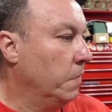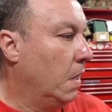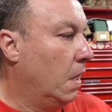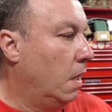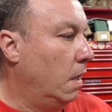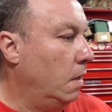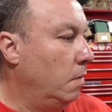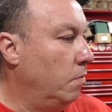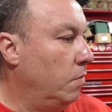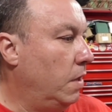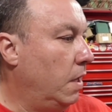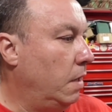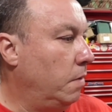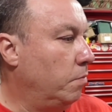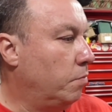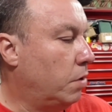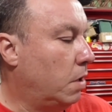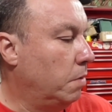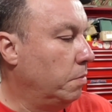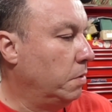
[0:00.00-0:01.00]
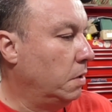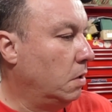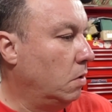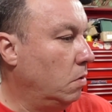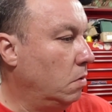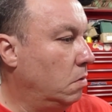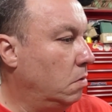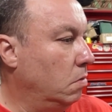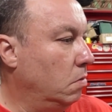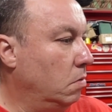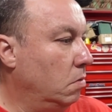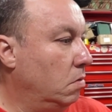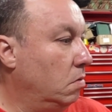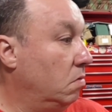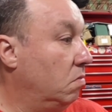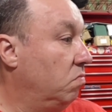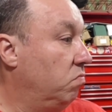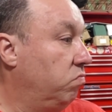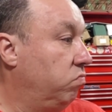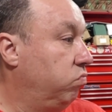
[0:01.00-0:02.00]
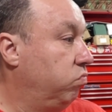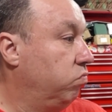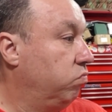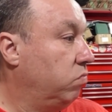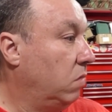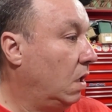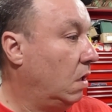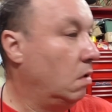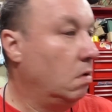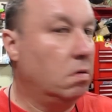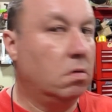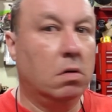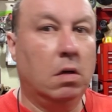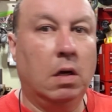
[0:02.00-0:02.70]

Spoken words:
I am then probably going to, I don't know,